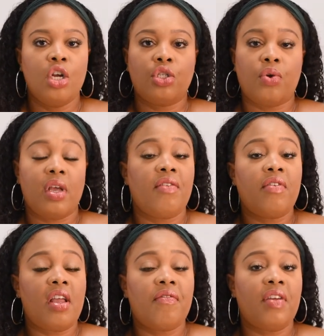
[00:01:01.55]
So
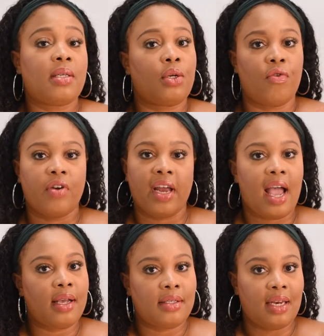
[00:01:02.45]
even if it's an
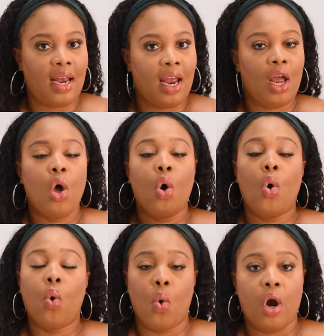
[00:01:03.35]
overcast day
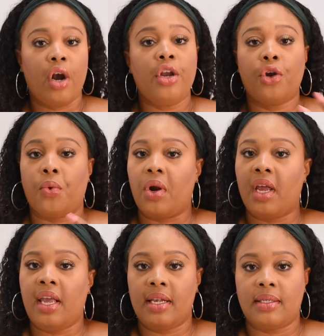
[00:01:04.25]
or you're
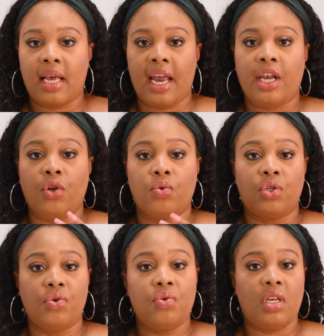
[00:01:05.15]
working inside, you
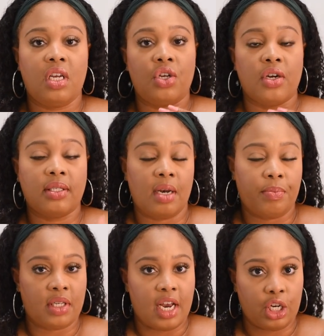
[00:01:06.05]
do need your sun
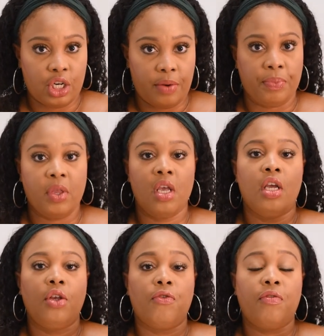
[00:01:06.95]
protection.
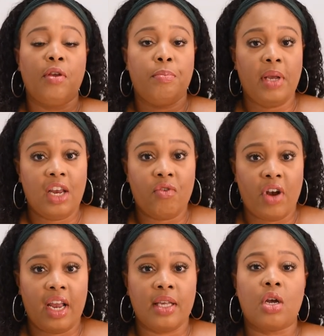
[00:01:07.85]
UVB
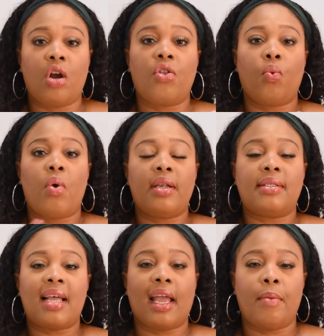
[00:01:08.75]
rays are the ones
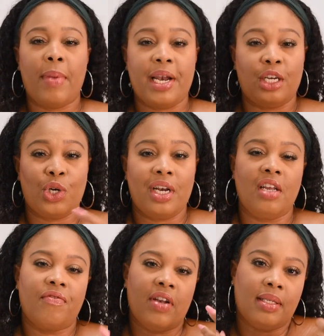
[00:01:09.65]
that can penetrate
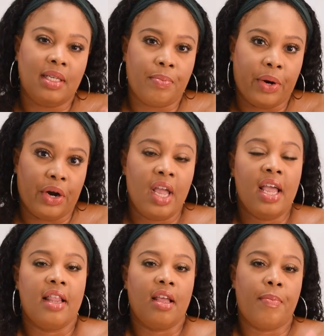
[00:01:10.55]
even deeper.
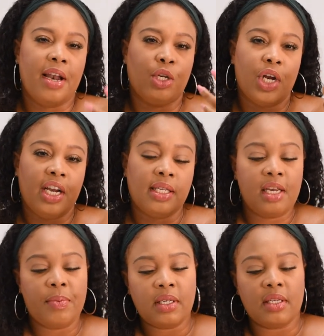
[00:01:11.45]
They penetrate
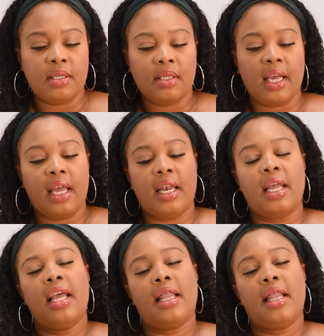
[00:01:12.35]
deep into the skin.